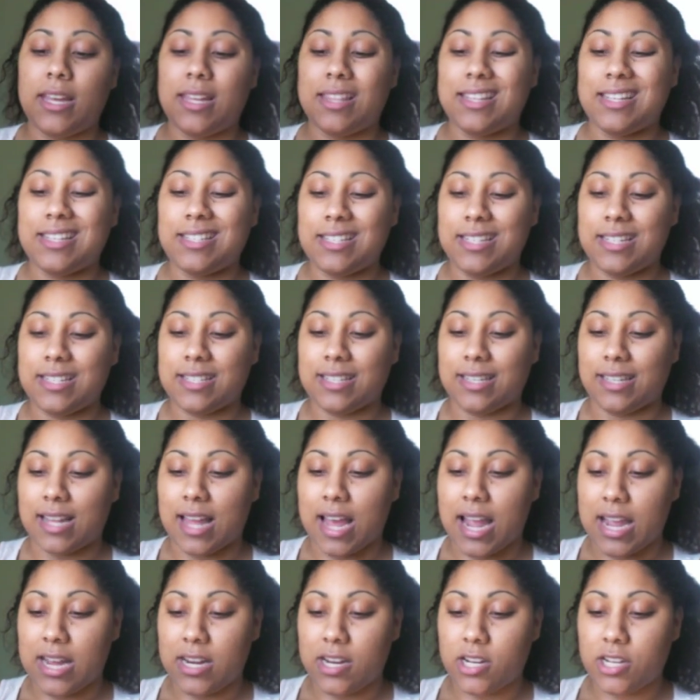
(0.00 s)
This is
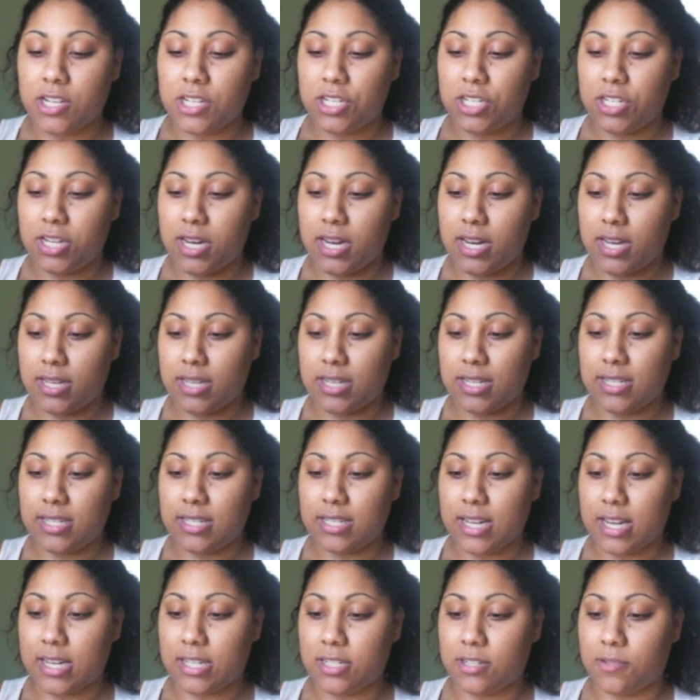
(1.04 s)
lighter. This is
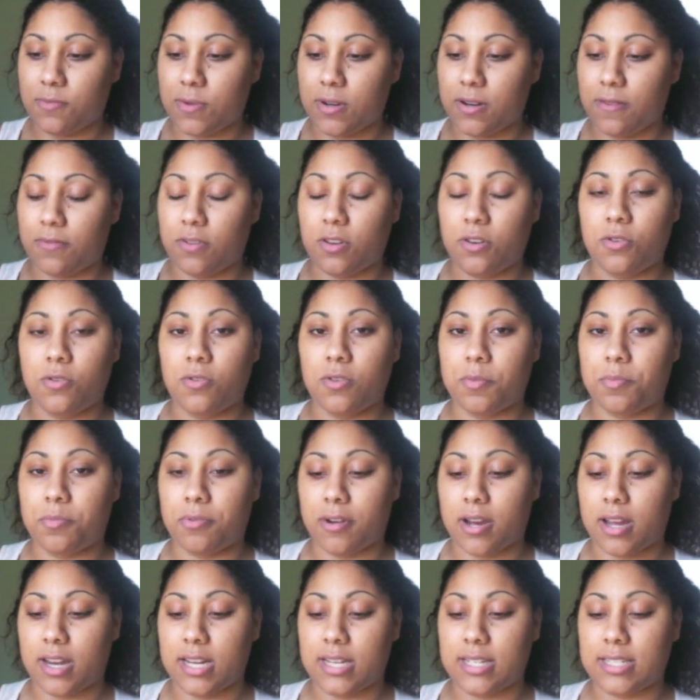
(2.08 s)
actually one of the newer
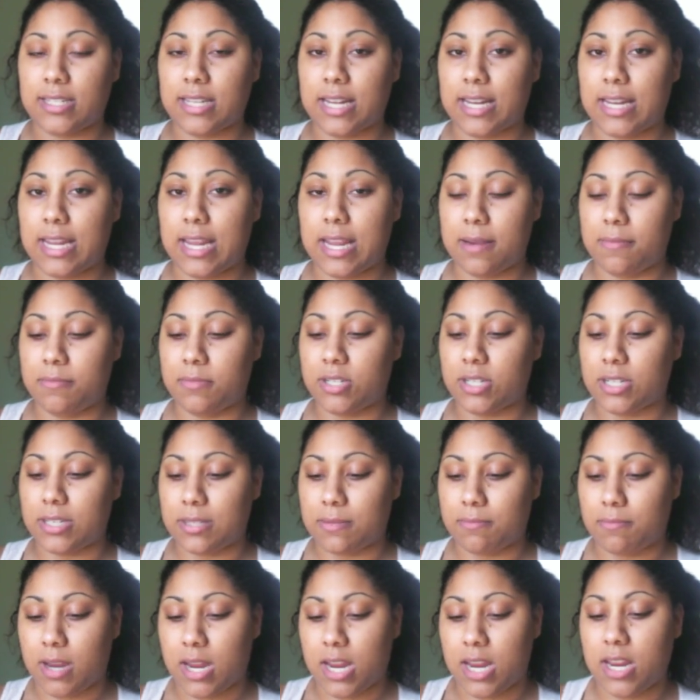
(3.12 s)
products that Kim
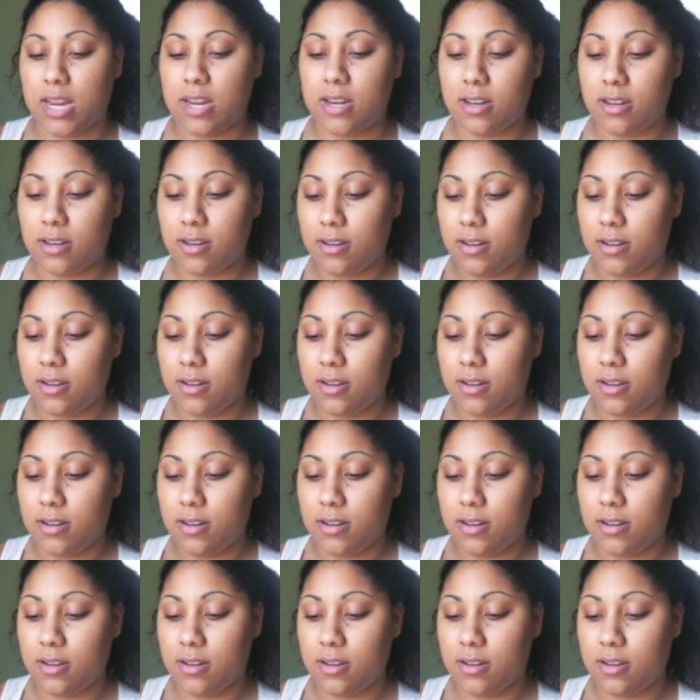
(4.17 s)
just made,